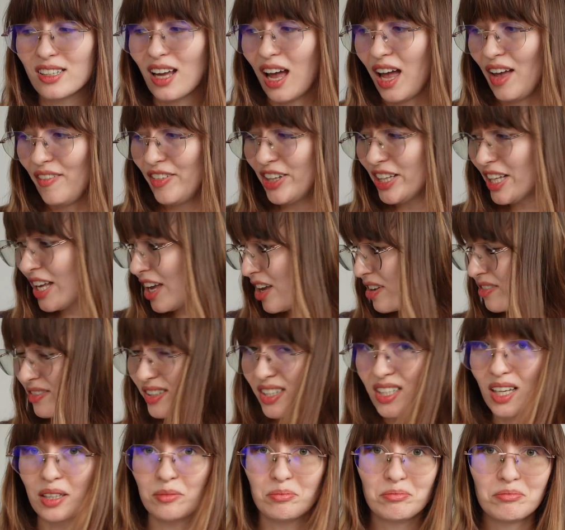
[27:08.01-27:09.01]
I will have
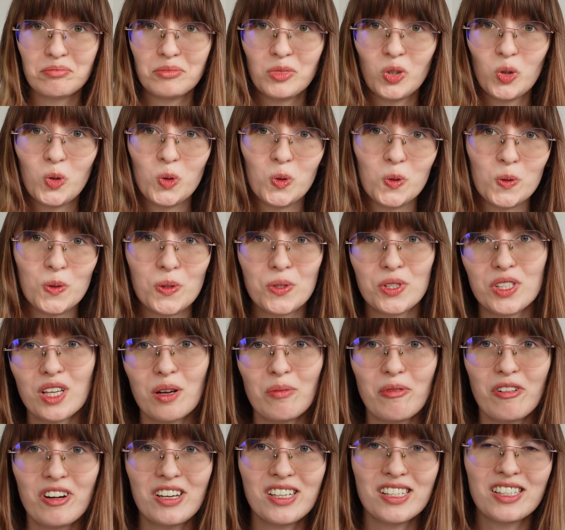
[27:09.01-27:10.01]
some cool
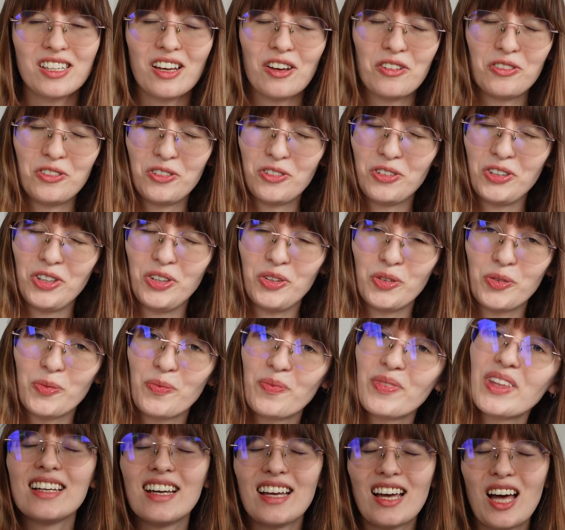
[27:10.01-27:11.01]
summery stuff for you.
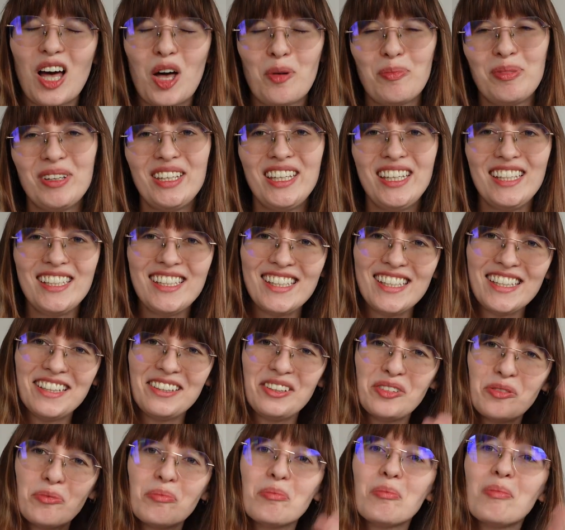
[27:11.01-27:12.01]
Happy knitting!